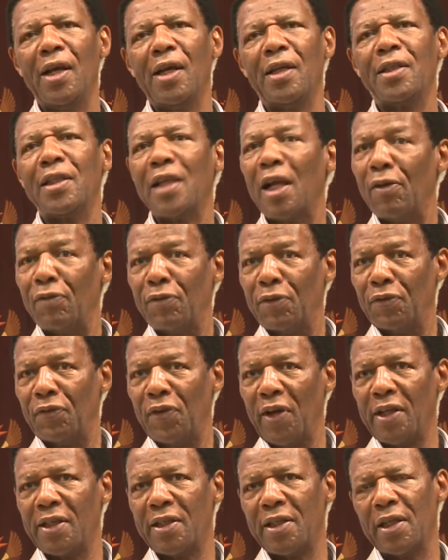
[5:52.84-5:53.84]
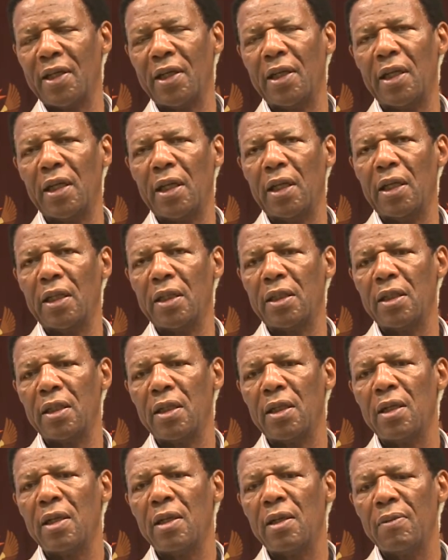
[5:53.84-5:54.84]
self-effacing he is.
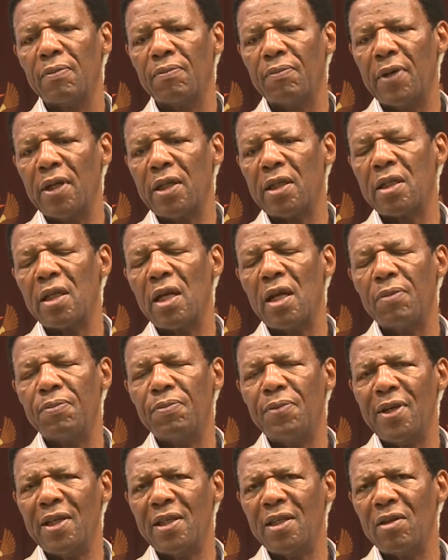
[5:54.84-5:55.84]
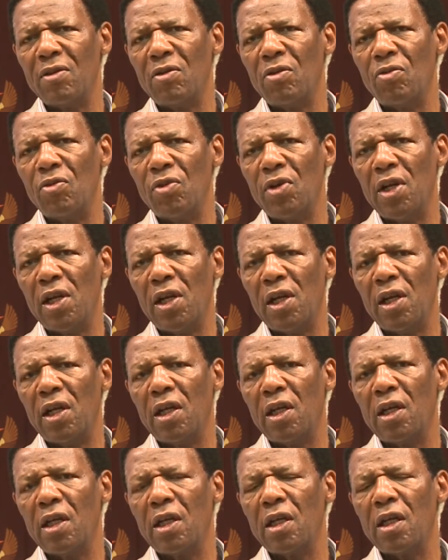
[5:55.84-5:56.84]
But a person who
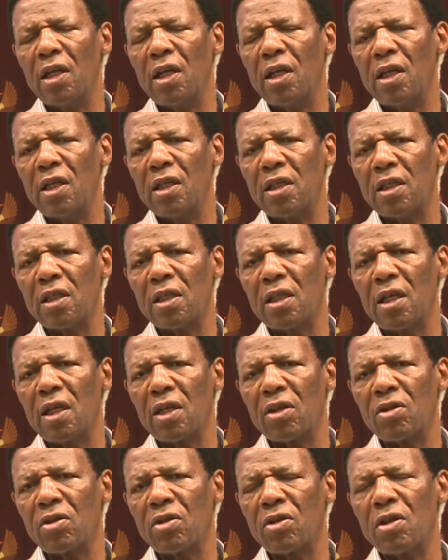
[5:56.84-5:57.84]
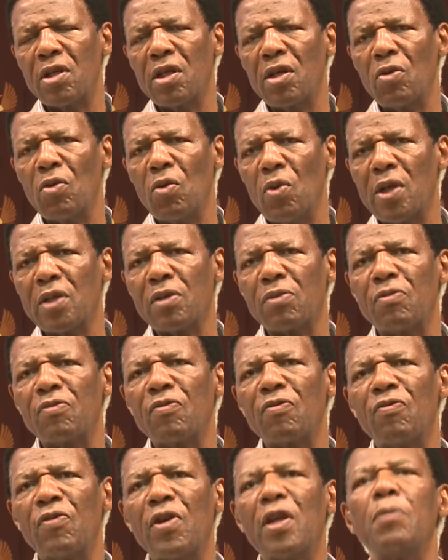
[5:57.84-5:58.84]
really is who was
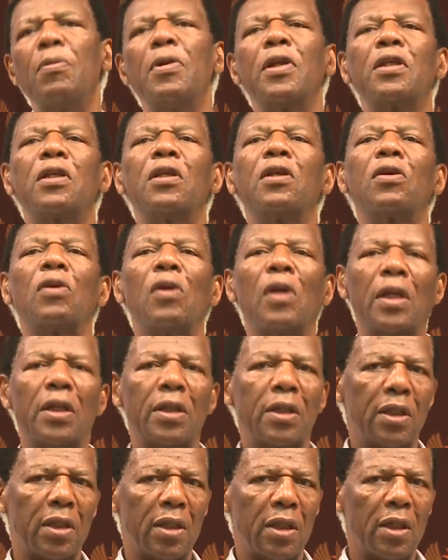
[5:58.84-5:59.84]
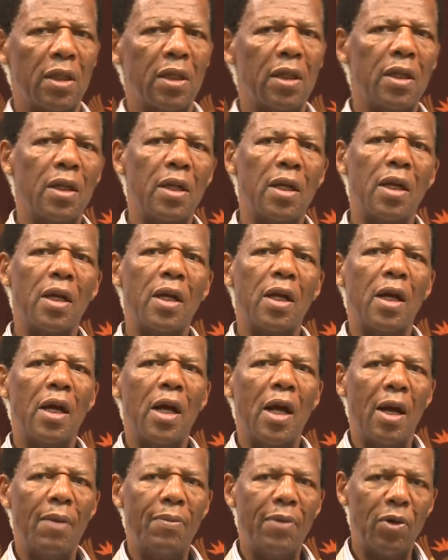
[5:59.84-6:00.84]
very meticulous
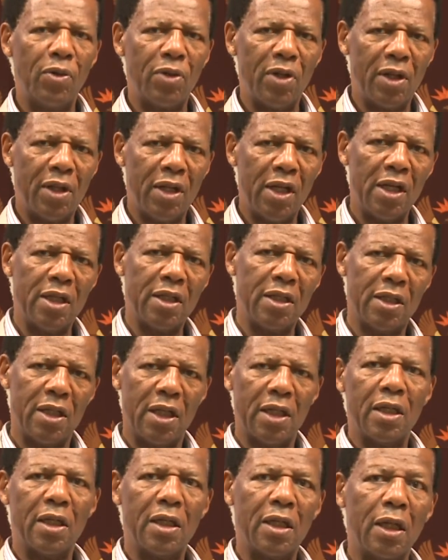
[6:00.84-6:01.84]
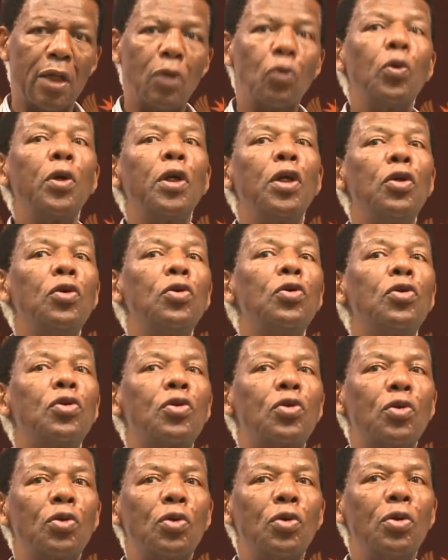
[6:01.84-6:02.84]
about the things that he did. We
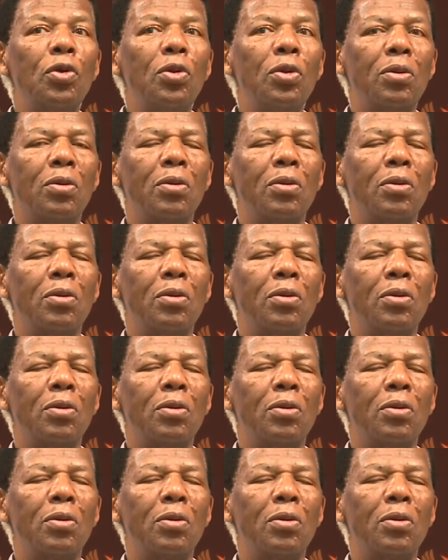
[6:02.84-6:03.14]
used to